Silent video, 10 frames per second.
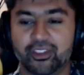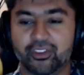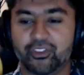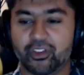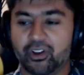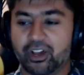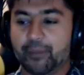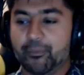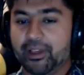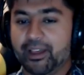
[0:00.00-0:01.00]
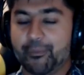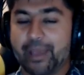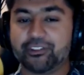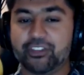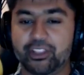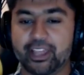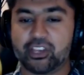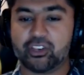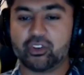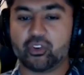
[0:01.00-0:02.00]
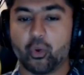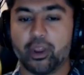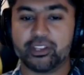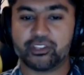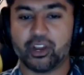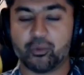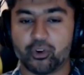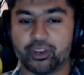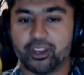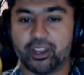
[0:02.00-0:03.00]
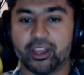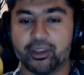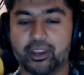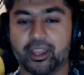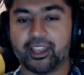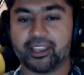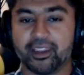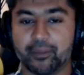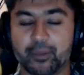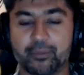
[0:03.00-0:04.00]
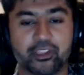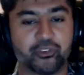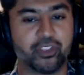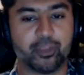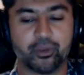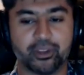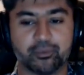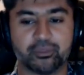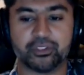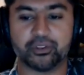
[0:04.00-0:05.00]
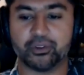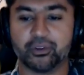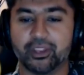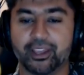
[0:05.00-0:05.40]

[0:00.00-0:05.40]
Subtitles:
So I'm actually going to start working on getting my mastery up on him soon.